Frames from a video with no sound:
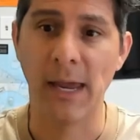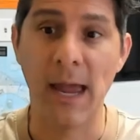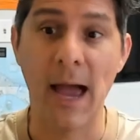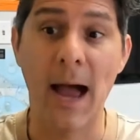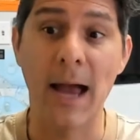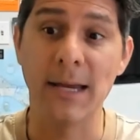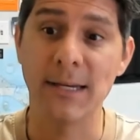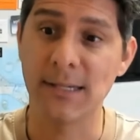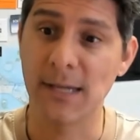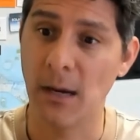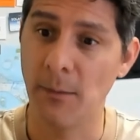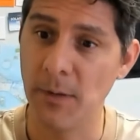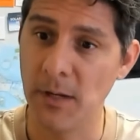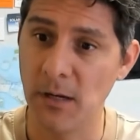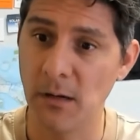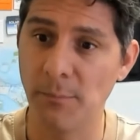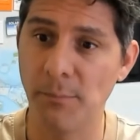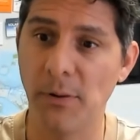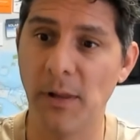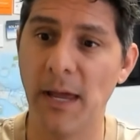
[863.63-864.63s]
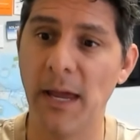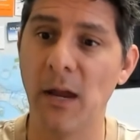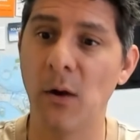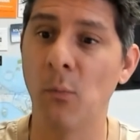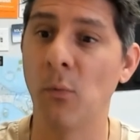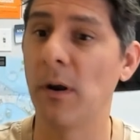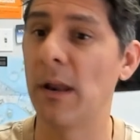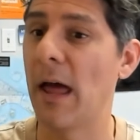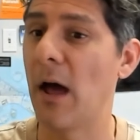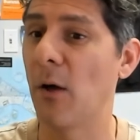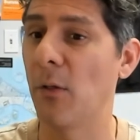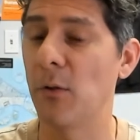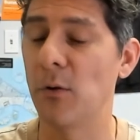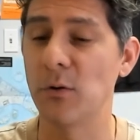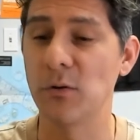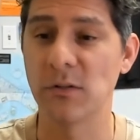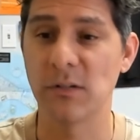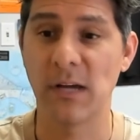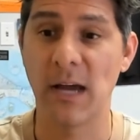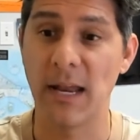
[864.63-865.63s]
AI is coming into play where now
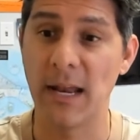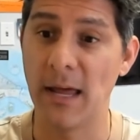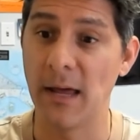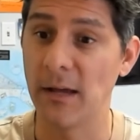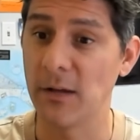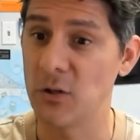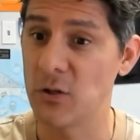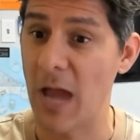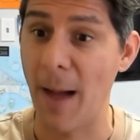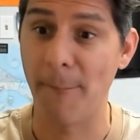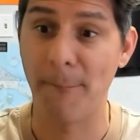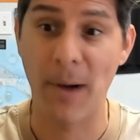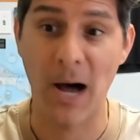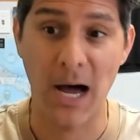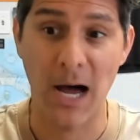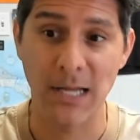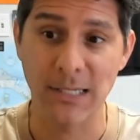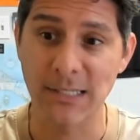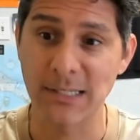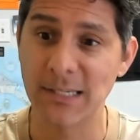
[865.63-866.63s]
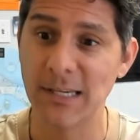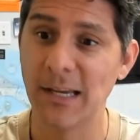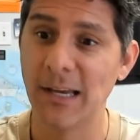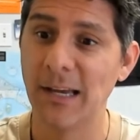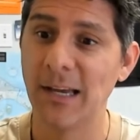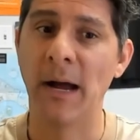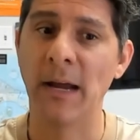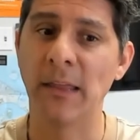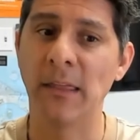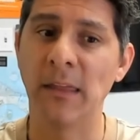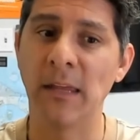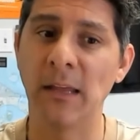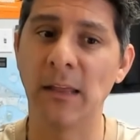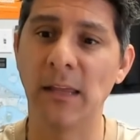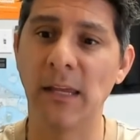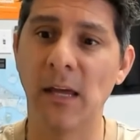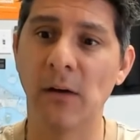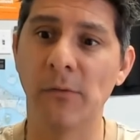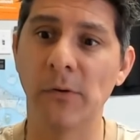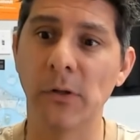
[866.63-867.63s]
there's kind of chat bots. I think
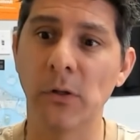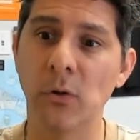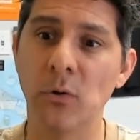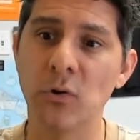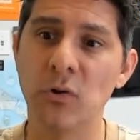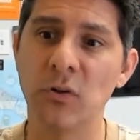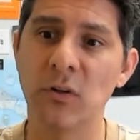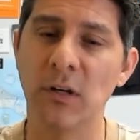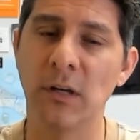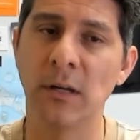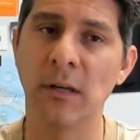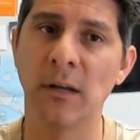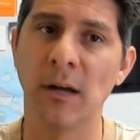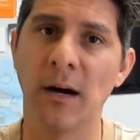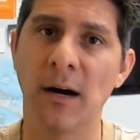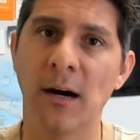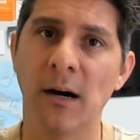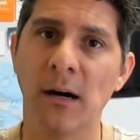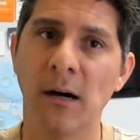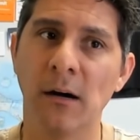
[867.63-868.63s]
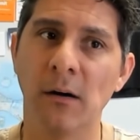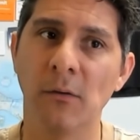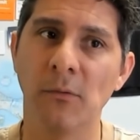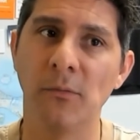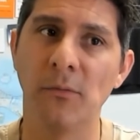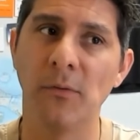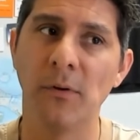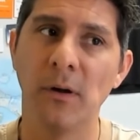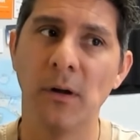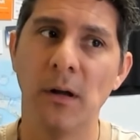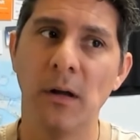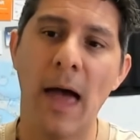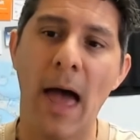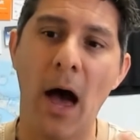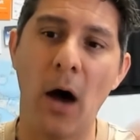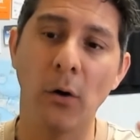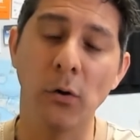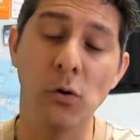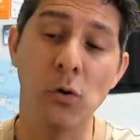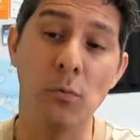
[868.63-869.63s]
the evolution of
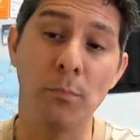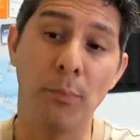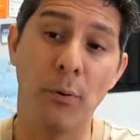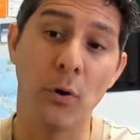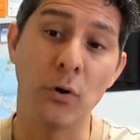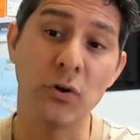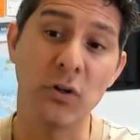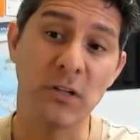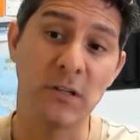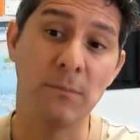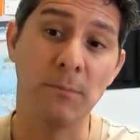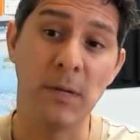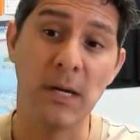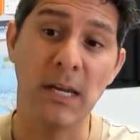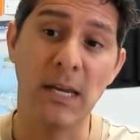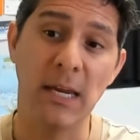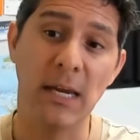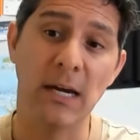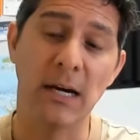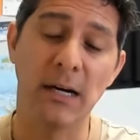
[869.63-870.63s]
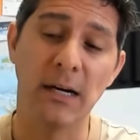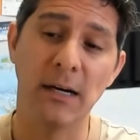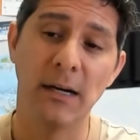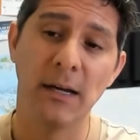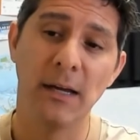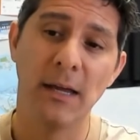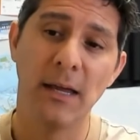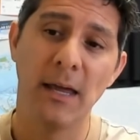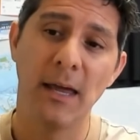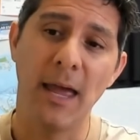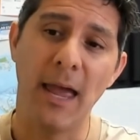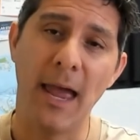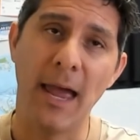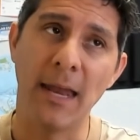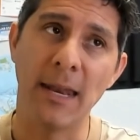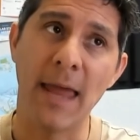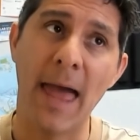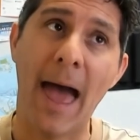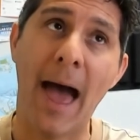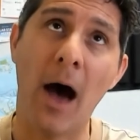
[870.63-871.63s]
how you purchase media
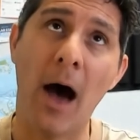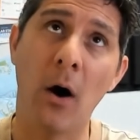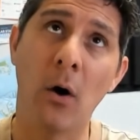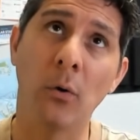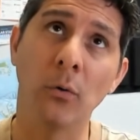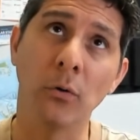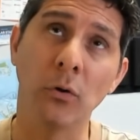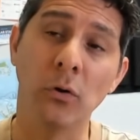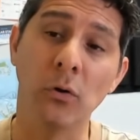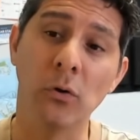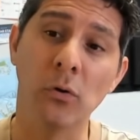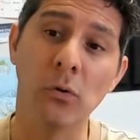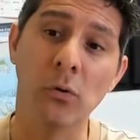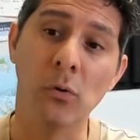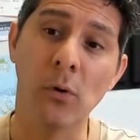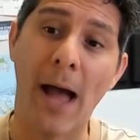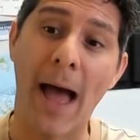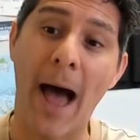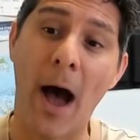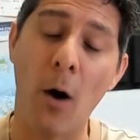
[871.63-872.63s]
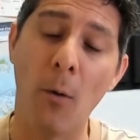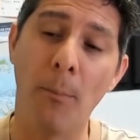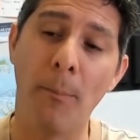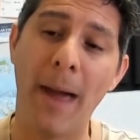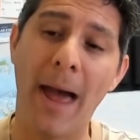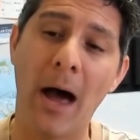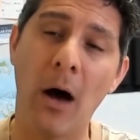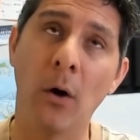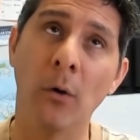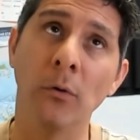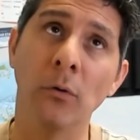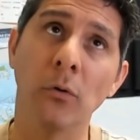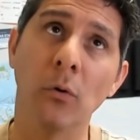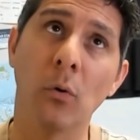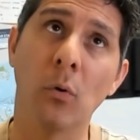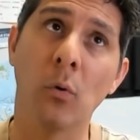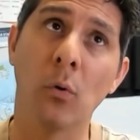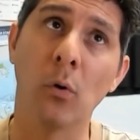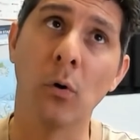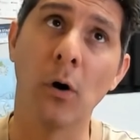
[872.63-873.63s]
and how you outbound
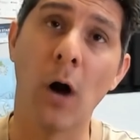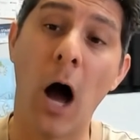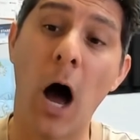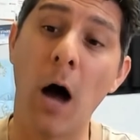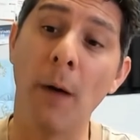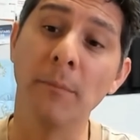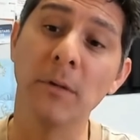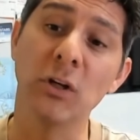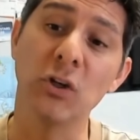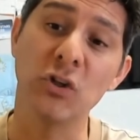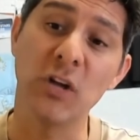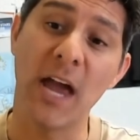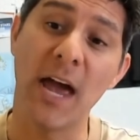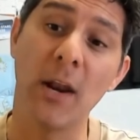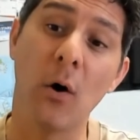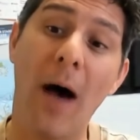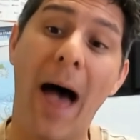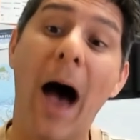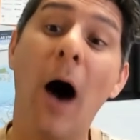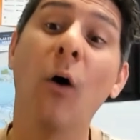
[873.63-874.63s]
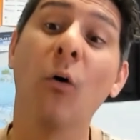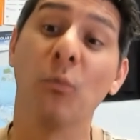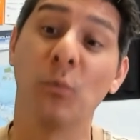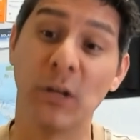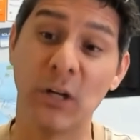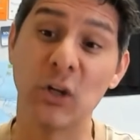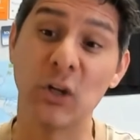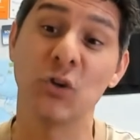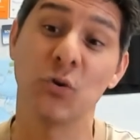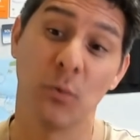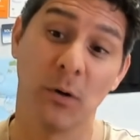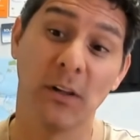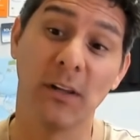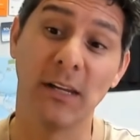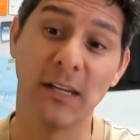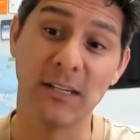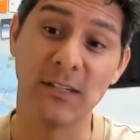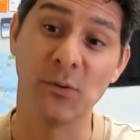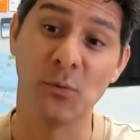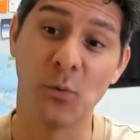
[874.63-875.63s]
or omni-channel outreach
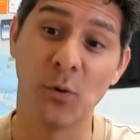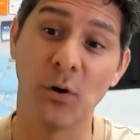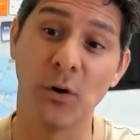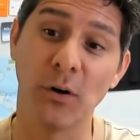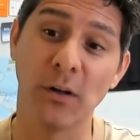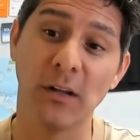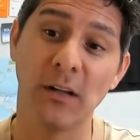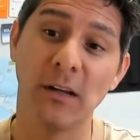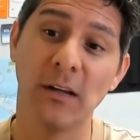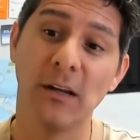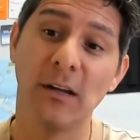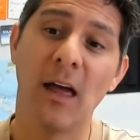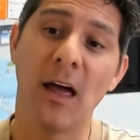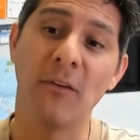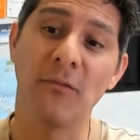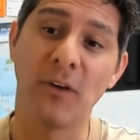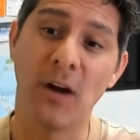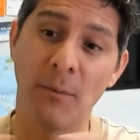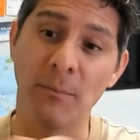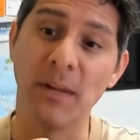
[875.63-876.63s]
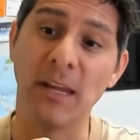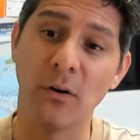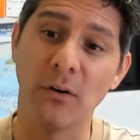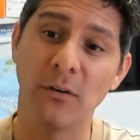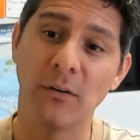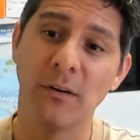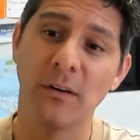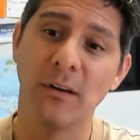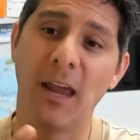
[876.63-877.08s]
really is the word have come there.